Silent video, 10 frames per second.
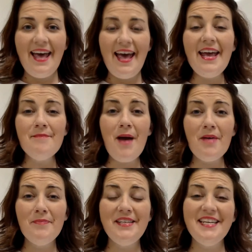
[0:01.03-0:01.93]
Hey
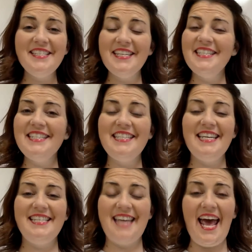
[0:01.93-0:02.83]
mathematicians,
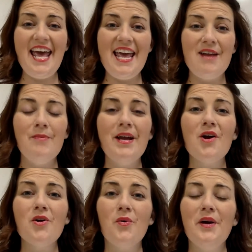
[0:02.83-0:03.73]
today we
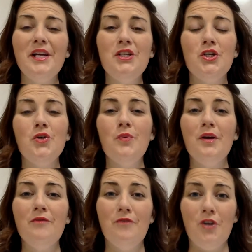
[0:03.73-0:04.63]
are going to
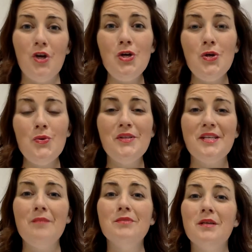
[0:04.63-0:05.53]
review
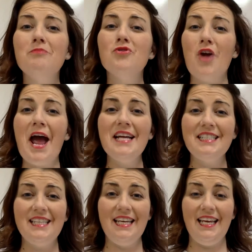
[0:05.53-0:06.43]
some
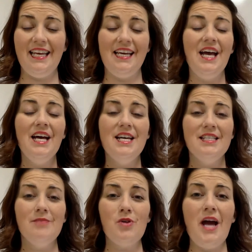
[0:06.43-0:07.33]
subtracting
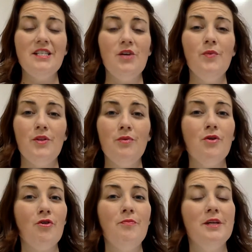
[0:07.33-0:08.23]
with
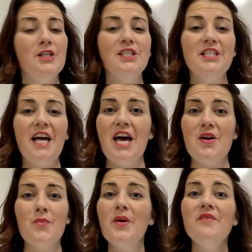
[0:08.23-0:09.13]
regrouping, just to kind
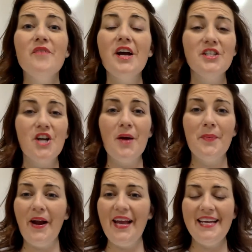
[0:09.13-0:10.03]
of refresh our
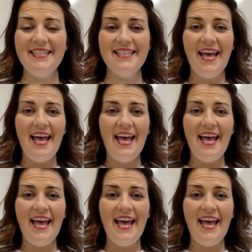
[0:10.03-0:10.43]
brains